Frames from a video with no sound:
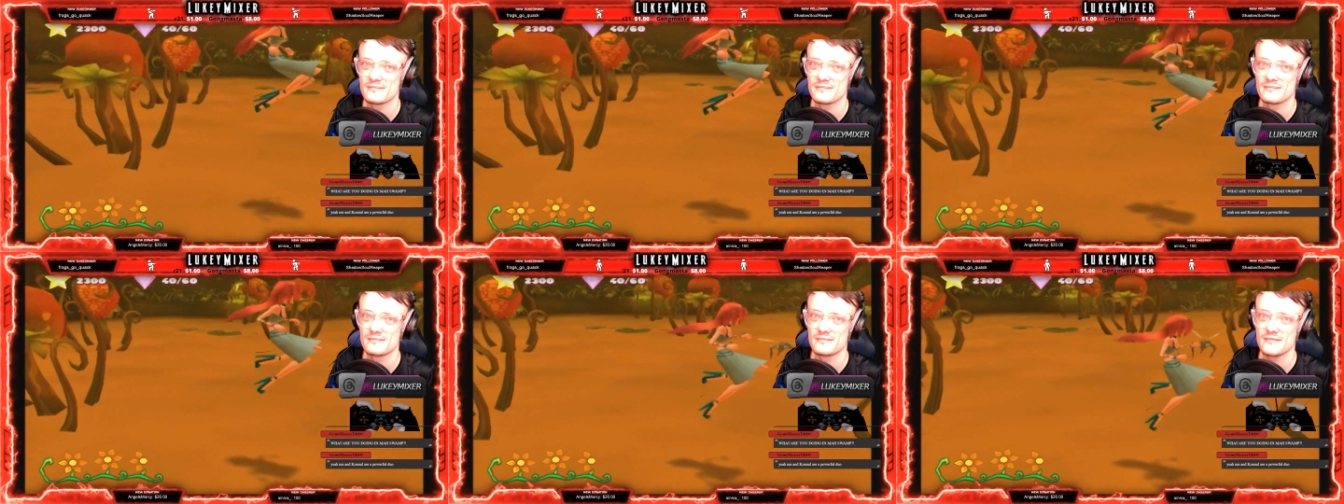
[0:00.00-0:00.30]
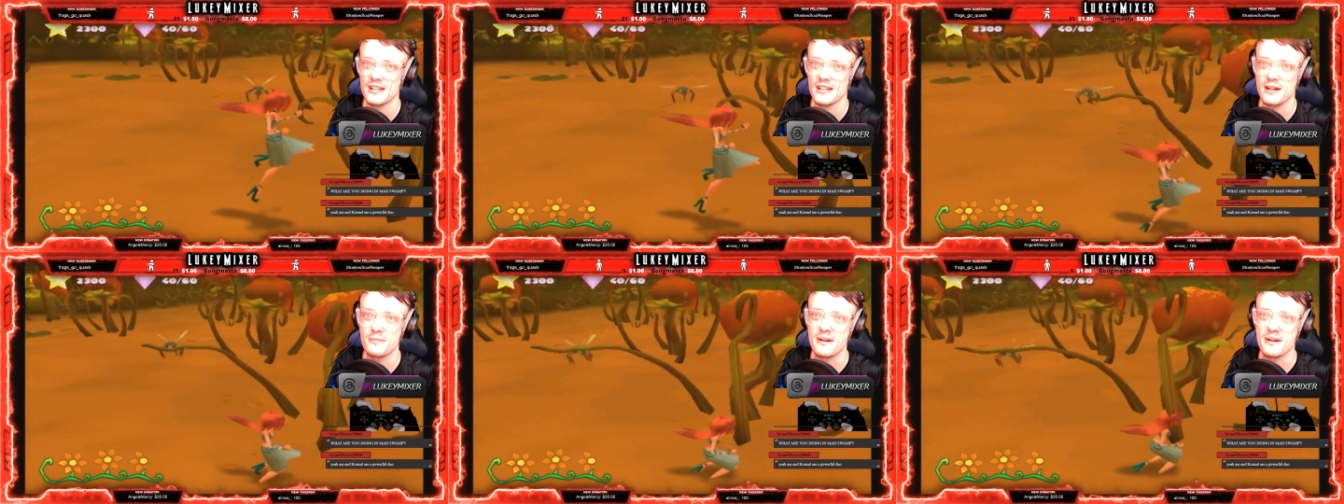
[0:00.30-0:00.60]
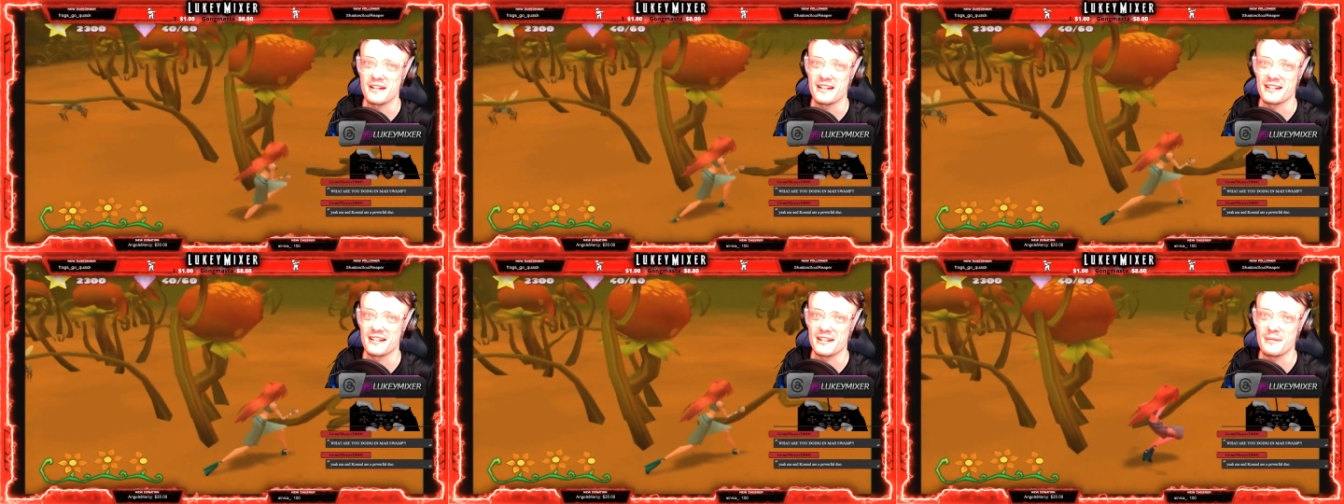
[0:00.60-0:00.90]
Oh my
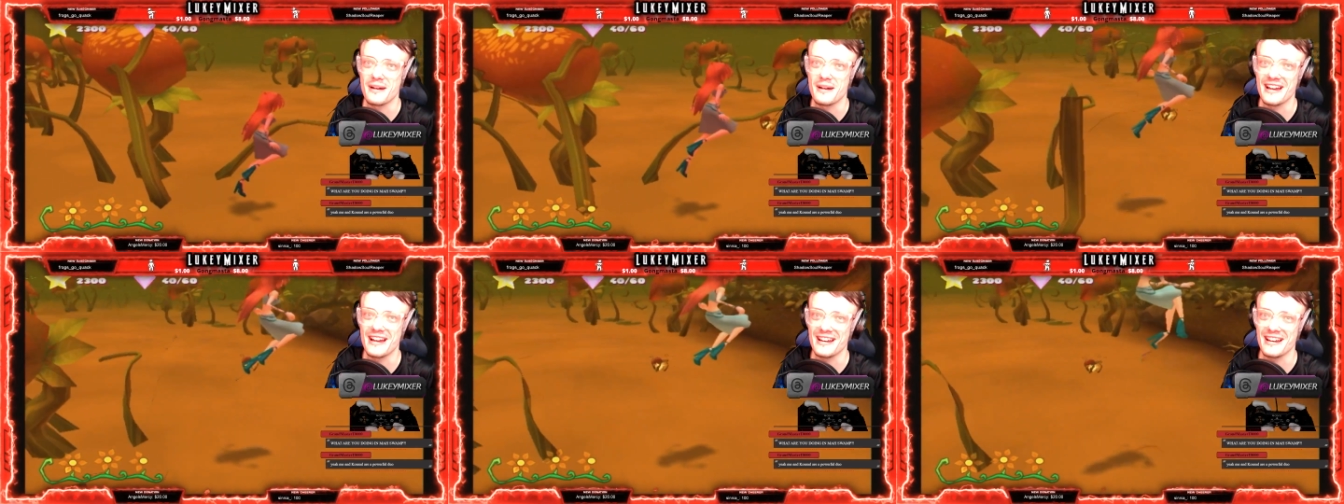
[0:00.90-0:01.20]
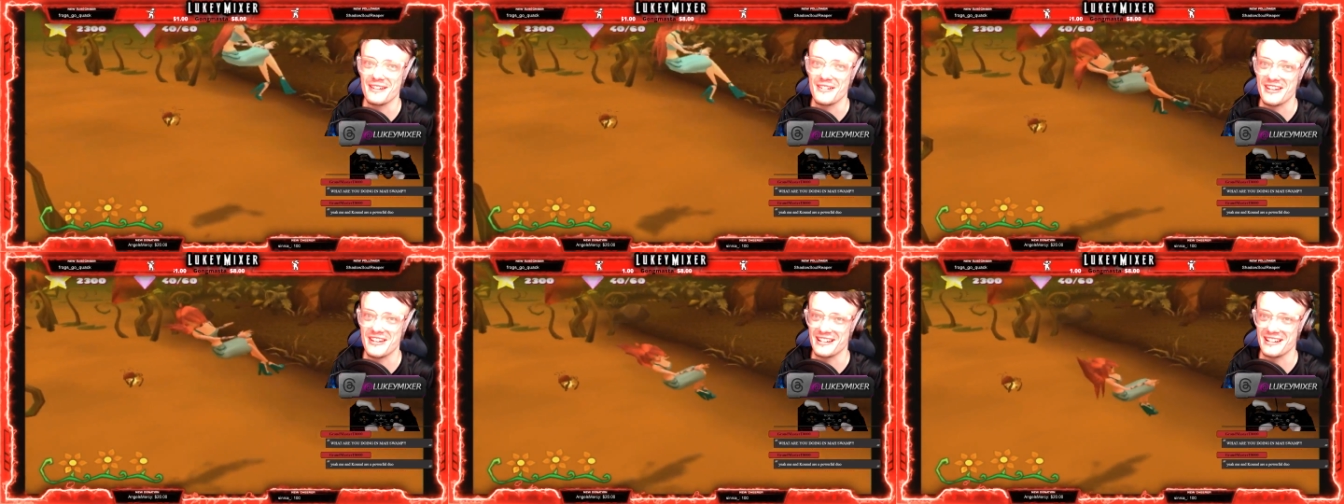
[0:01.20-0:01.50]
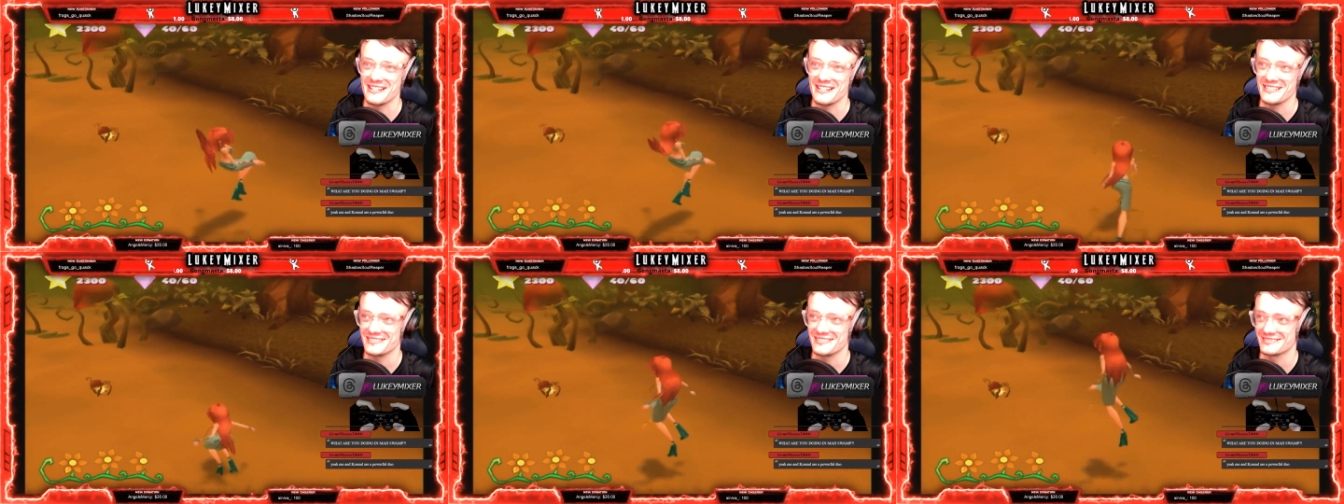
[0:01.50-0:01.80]
god, oh my god, oh my god!
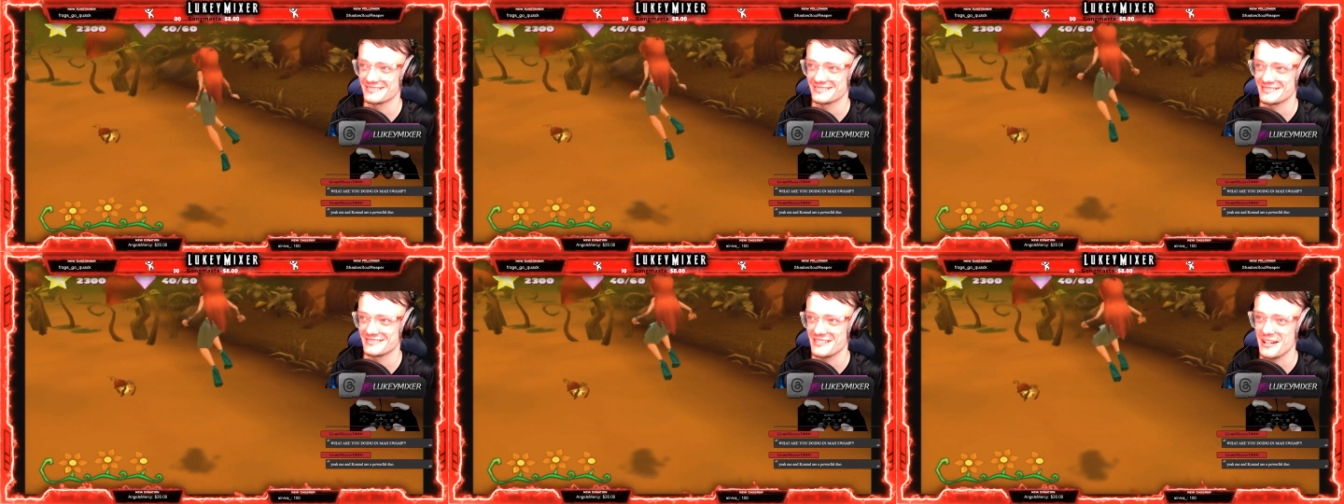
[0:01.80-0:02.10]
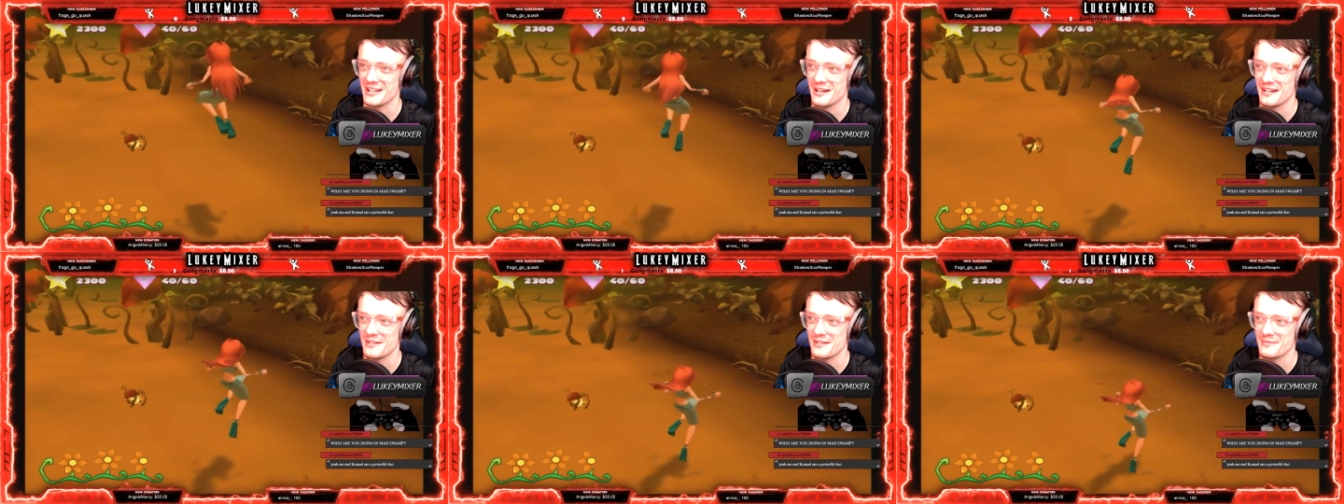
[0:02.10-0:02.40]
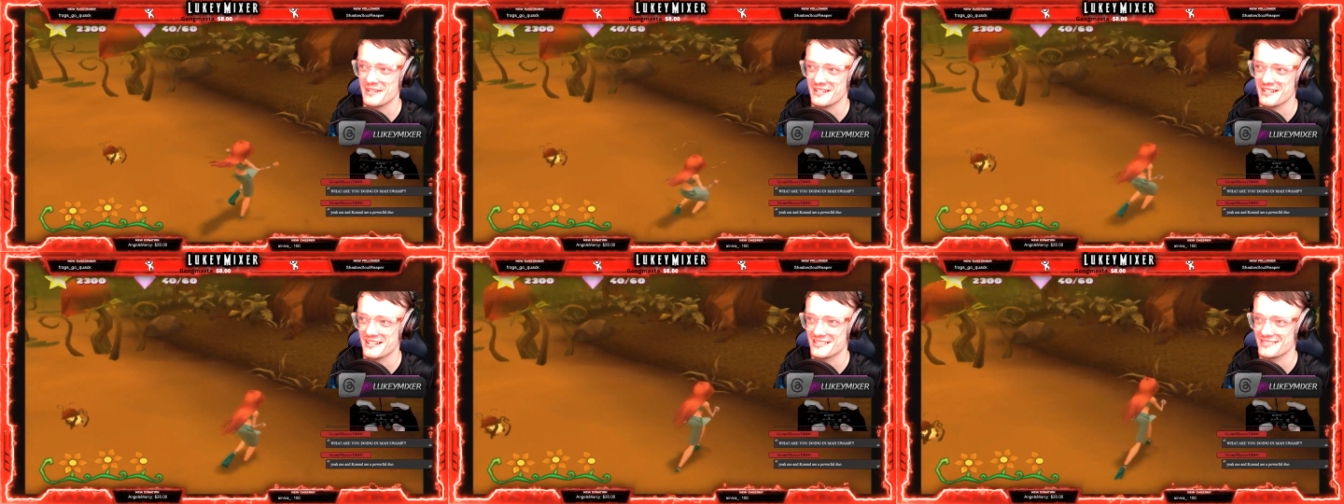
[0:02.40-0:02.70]
Oh
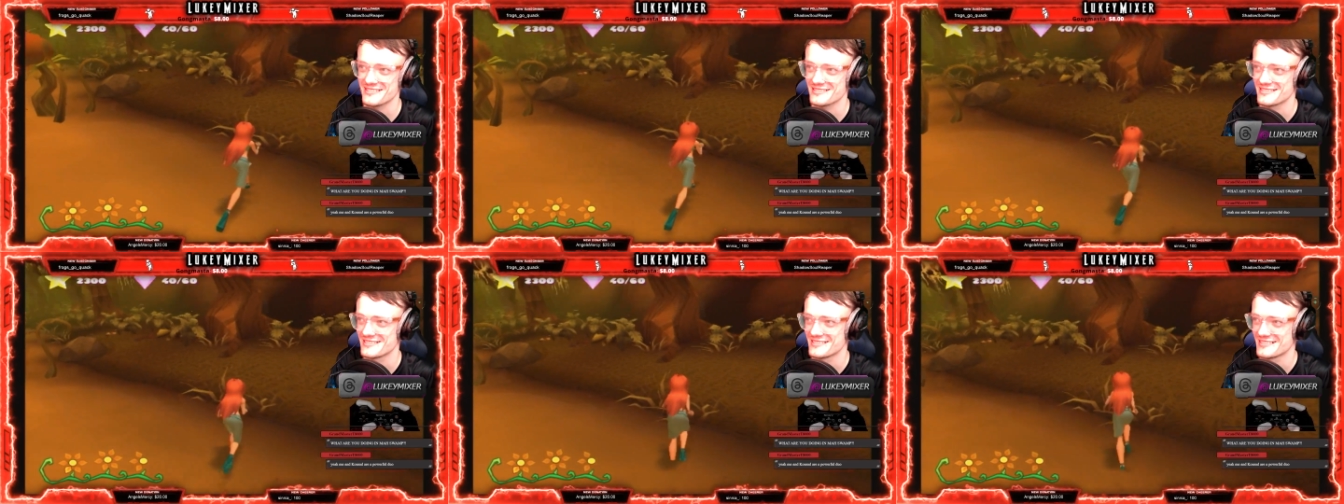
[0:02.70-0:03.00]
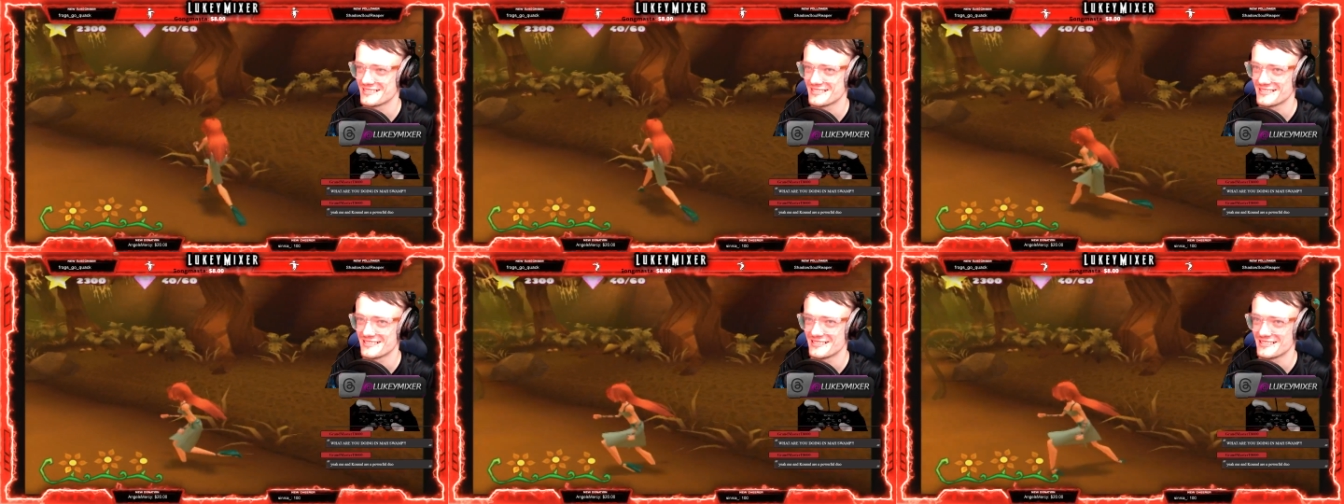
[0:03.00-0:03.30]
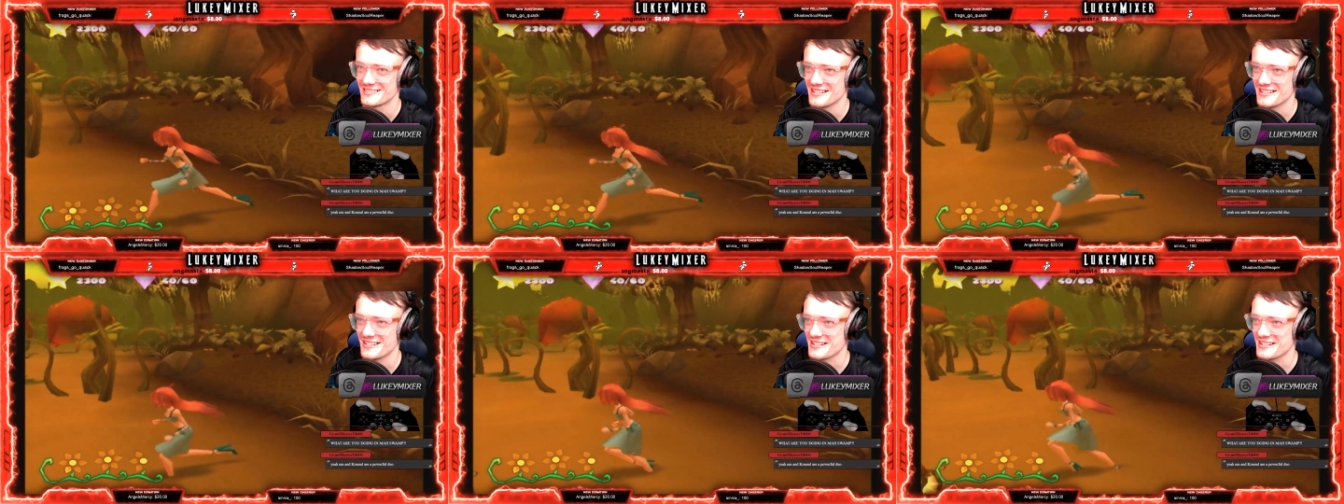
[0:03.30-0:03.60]
my god.
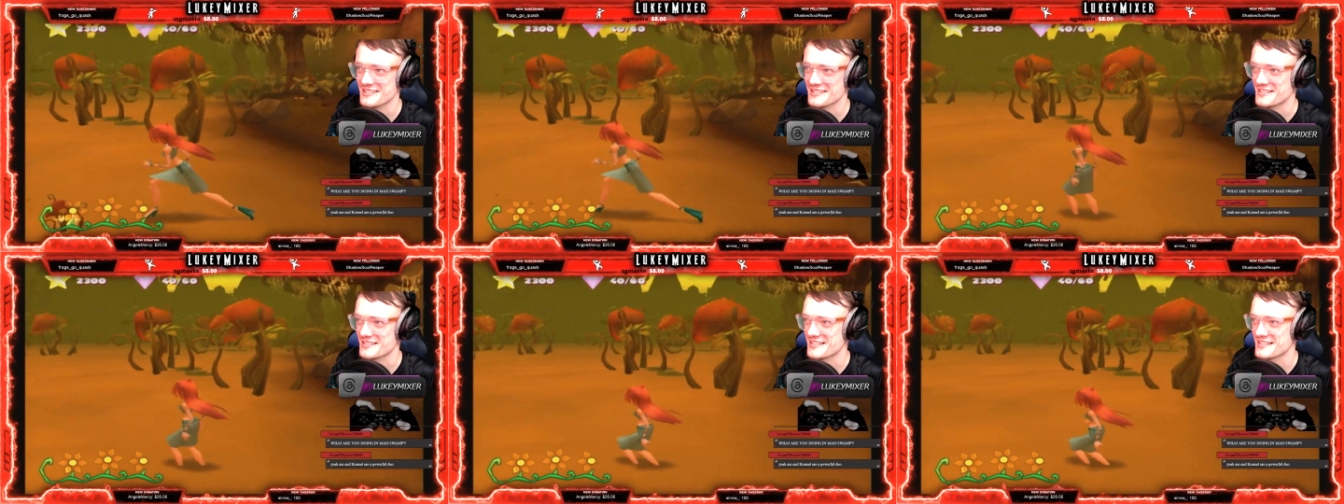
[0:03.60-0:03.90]
I'm gonna die.